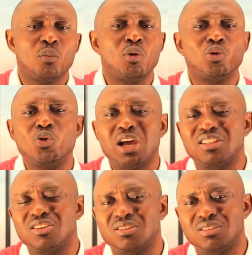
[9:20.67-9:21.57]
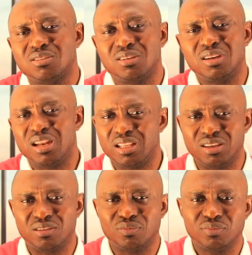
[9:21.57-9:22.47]
But look at this
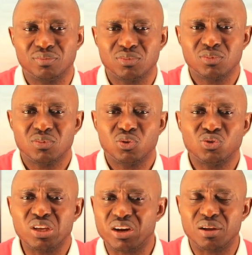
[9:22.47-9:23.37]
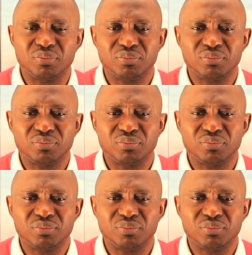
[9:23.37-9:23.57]
lady, Sarah.